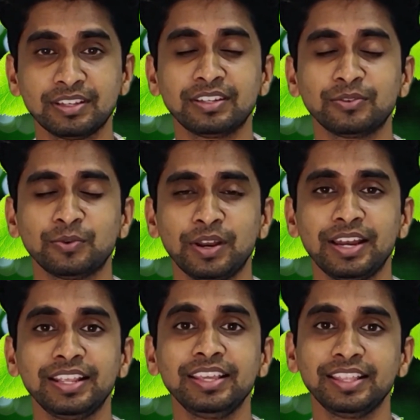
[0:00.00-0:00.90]
are
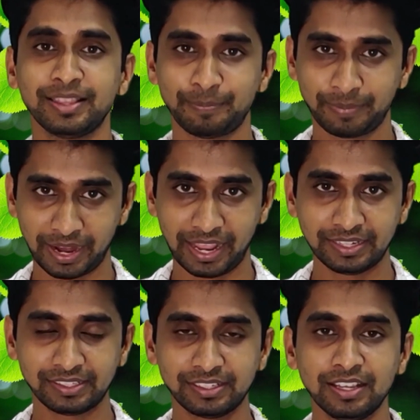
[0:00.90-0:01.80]
only the
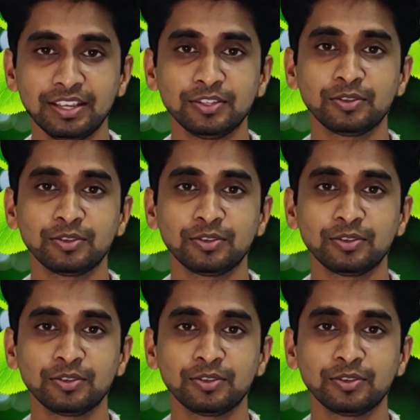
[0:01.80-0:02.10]
plants.